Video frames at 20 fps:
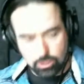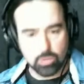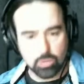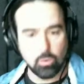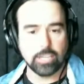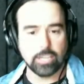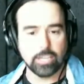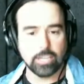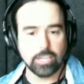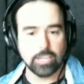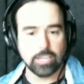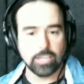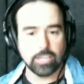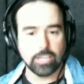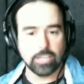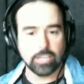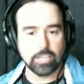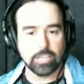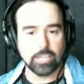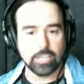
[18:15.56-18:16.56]
want to share it
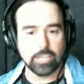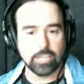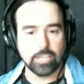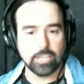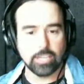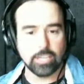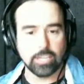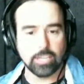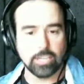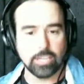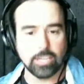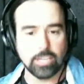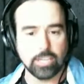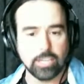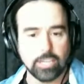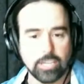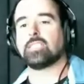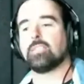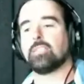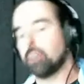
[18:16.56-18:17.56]
with the world. So
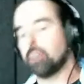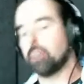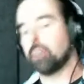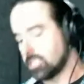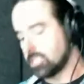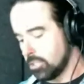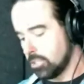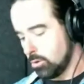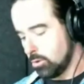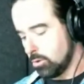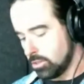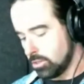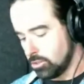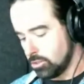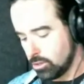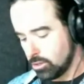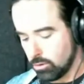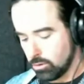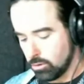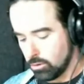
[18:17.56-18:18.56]
that's the best thing you can
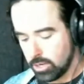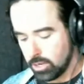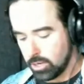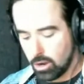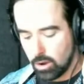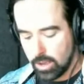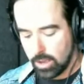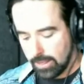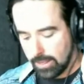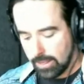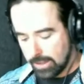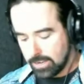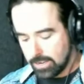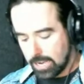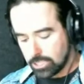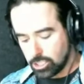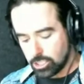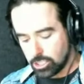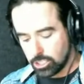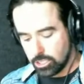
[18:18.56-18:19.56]
do, and
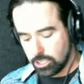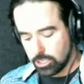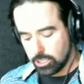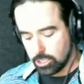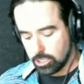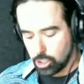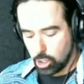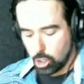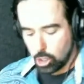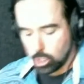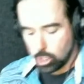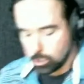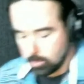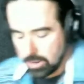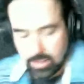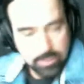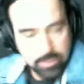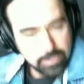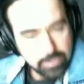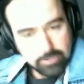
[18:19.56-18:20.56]
not just in your church,
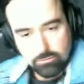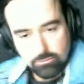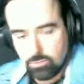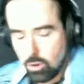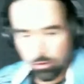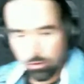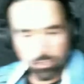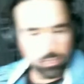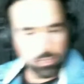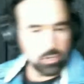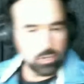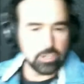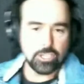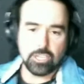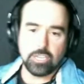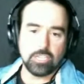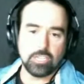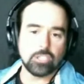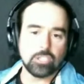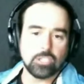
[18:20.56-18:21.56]
but local
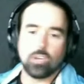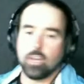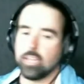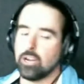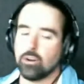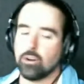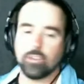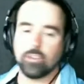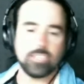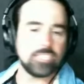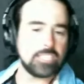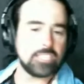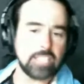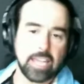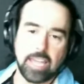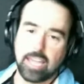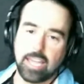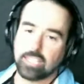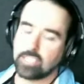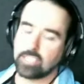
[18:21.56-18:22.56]
churches here in the
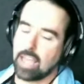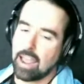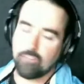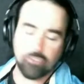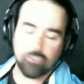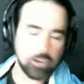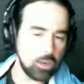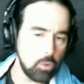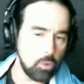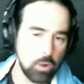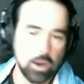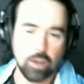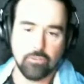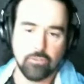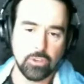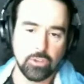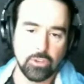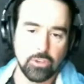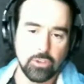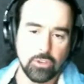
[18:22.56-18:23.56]
States, Africa,
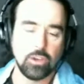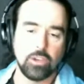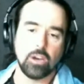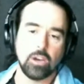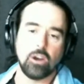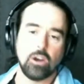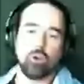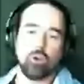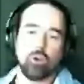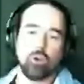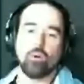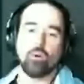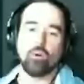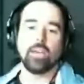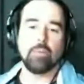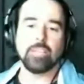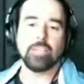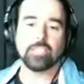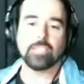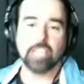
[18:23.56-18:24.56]
wherever you can go. I
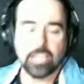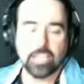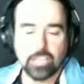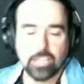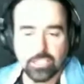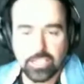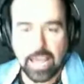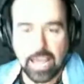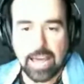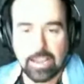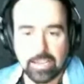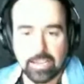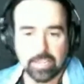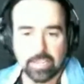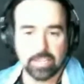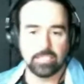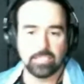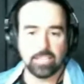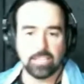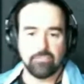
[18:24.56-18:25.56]
mean, take your talent
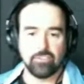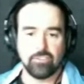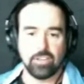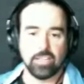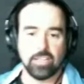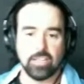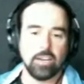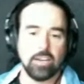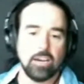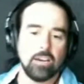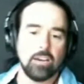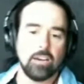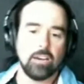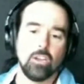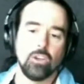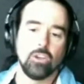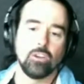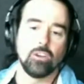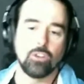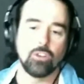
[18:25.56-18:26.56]
and definitely
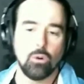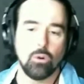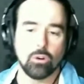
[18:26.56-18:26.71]
go